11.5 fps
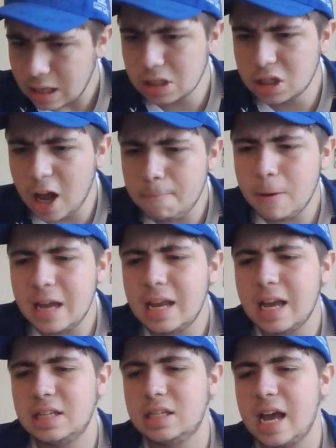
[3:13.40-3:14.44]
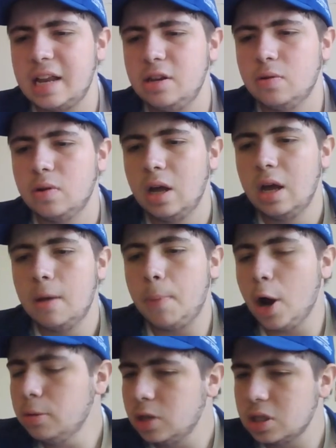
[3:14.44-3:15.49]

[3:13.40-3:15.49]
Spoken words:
Saifidi and Daniel, both the